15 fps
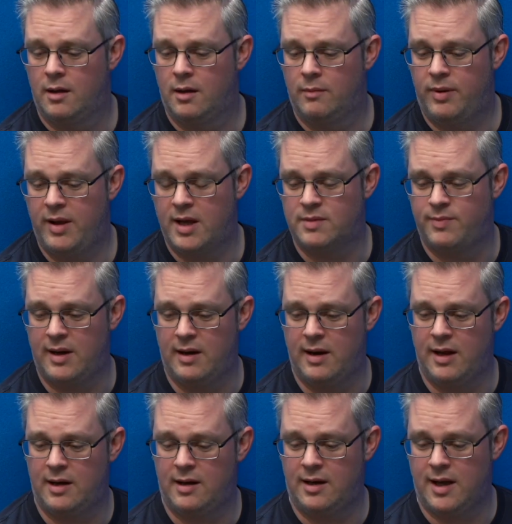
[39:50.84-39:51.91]
Pierre's a bit
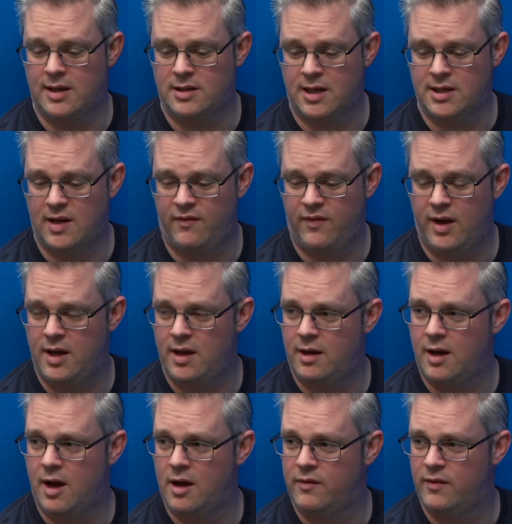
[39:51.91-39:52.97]
less laissez-faire. Yeah,
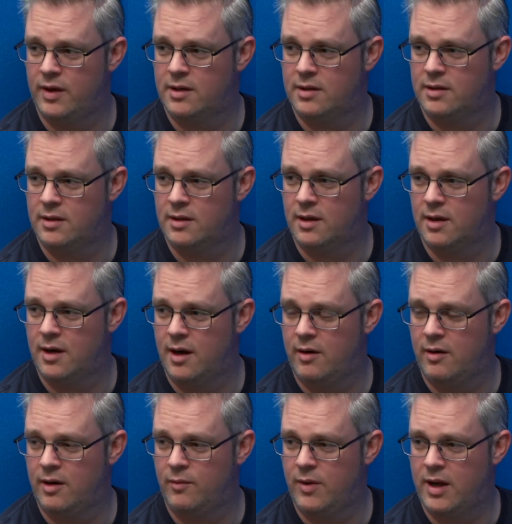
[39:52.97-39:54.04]
COVID
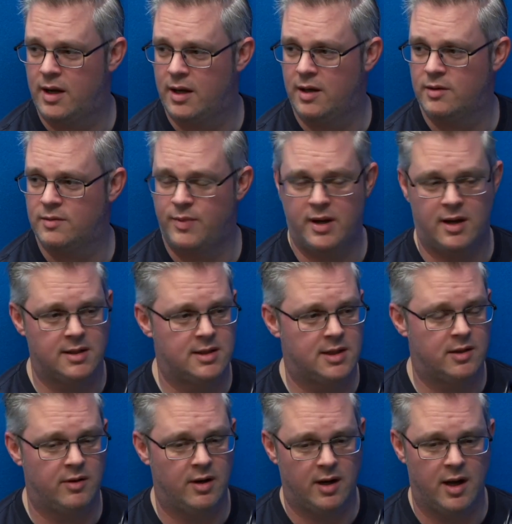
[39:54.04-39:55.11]
earlier on the week, and he was being
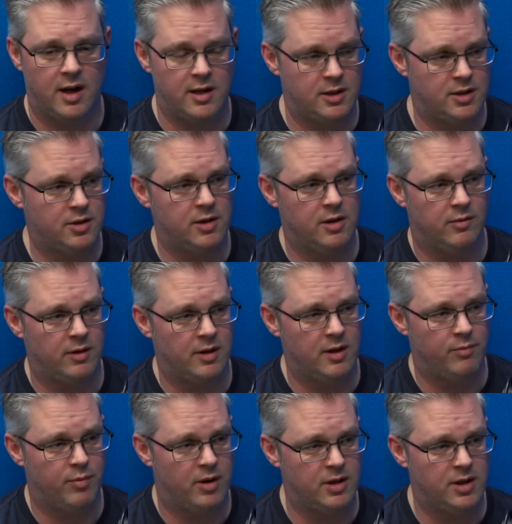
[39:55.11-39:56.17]
considerate and going, "You sure you want to do
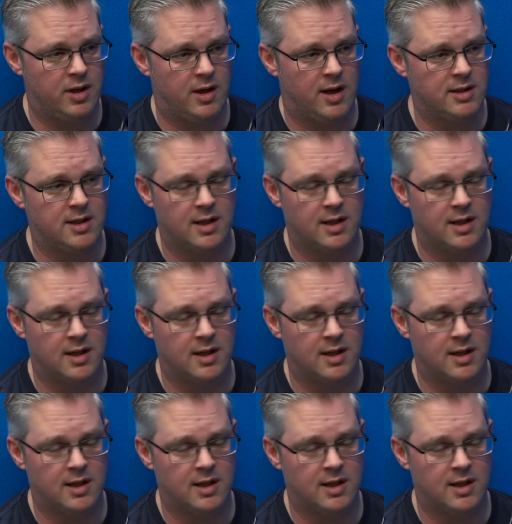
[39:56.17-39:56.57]
the pod, you guys?"